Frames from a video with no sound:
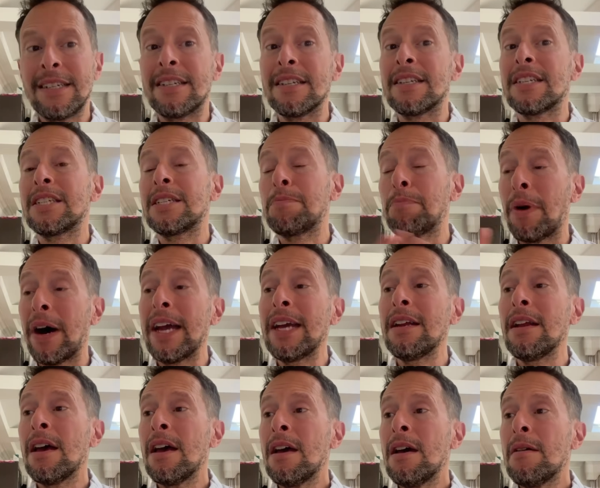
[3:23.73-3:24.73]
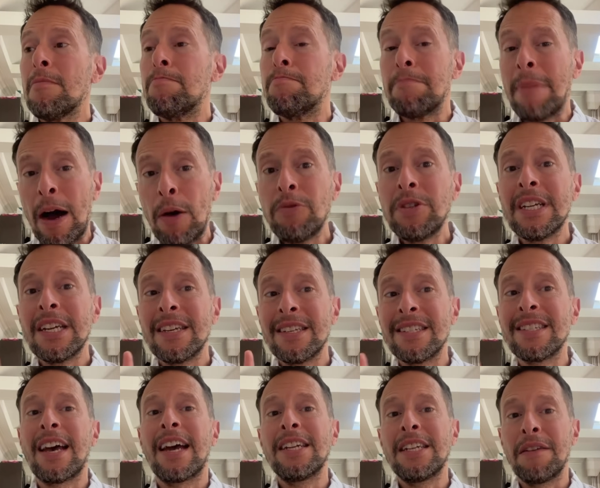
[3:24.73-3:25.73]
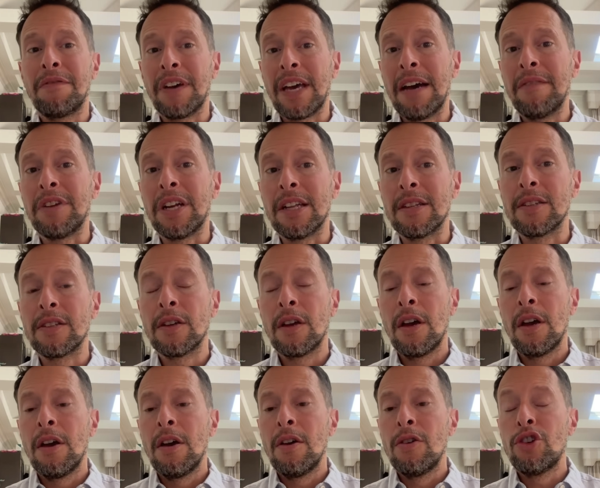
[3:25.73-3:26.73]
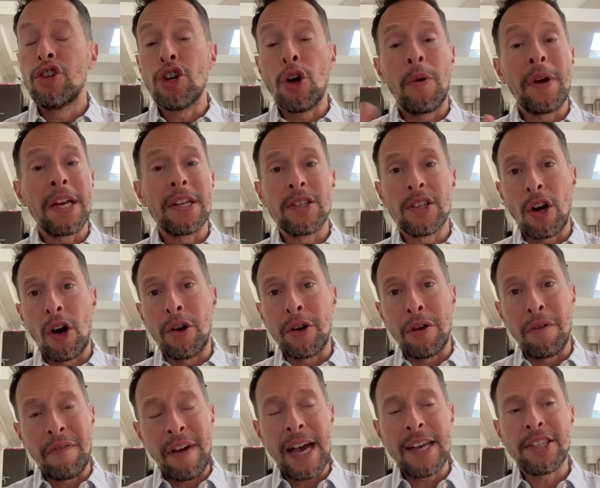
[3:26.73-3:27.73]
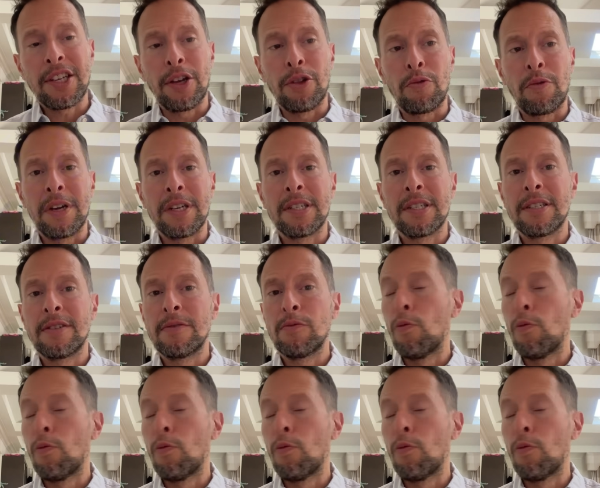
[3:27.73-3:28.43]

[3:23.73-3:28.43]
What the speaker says: despite mounting scientific evidence showing its cardiovascular risks.